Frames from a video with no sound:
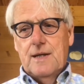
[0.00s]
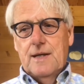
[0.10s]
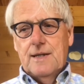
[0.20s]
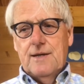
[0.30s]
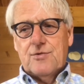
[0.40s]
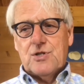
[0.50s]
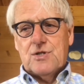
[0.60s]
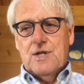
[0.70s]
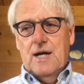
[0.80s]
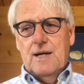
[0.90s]
There was a
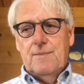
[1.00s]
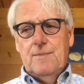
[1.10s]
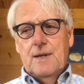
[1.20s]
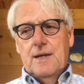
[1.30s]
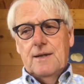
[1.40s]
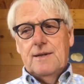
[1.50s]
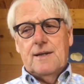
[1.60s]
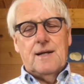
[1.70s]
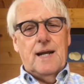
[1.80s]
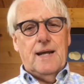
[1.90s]
time that
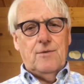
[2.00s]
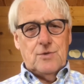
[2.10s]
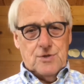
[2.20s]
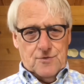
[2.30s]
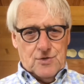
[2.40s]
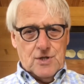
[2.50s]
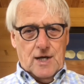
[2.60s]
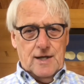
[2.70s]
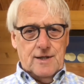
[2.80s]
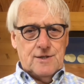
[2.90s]
the language of
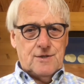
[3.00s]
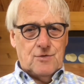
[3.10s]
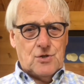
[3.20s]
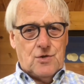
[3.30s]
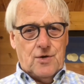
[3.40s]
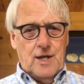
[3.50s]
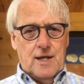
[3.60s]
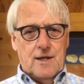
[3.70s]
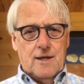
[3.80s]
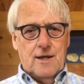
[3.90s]
science was
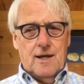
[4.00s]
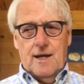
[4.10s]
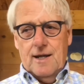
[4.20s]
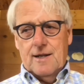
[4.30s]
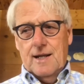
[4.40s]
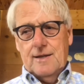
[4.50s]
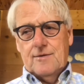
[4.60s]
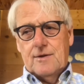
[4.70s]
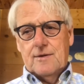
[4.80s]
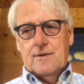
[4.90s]
Greek and
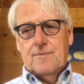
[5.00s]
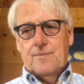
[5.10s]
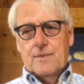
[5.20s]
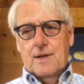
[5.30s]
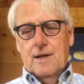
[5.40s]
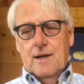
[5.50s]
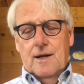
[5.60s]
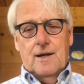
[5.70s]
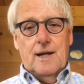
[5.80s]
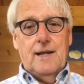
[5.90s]
Latin.
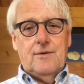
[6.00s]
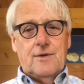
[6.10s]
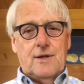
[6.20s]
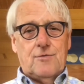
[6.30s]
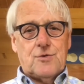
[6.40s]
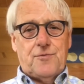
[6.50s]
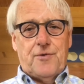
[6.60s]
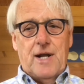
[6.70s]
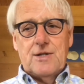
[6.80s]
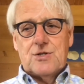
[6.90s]
Later it was
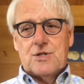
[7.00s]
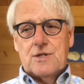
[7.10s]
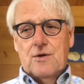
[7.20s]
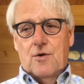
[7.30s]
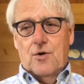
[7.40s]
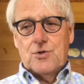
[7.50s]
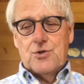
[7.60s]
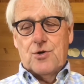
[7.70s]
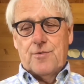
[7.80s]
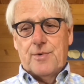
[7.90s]
French or
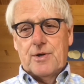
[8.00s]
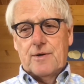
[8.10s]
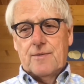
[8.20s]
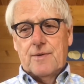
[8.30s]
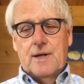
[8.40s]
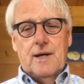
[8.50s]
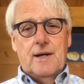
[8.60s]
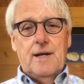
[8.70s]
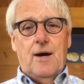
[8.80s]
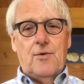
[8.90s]
German.
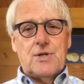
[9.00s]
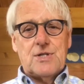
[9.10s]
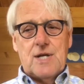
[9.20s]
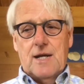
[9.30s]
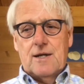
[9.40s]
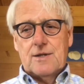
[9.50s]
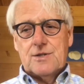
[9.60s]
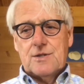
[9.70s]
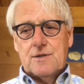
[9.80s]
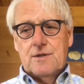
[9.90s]
Now it is
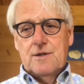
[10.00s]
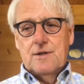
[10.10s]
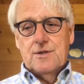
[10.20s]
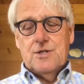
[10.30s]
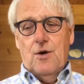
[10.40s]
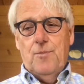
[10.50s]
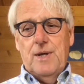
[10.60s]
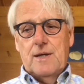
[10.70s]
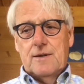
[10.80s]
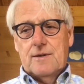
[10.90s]
English. So
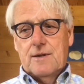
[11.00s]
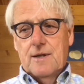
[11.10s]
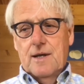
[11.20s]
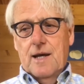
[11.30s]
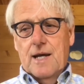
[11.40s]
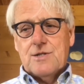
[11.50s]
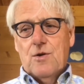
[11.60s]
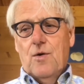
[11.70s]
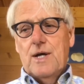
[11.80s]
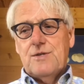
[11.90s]
be it, as
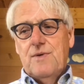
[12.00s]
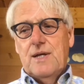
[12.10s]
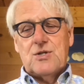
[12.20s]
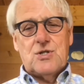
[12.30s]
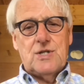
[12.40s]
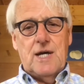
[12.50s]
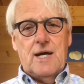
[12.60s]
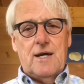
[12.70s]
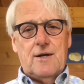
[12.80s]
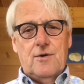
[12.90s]
long as we can
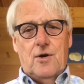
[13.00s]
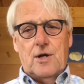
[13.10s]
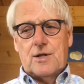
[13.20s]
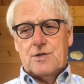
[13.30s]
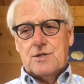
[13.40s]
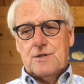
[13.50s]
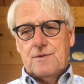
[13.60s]
share knowledge.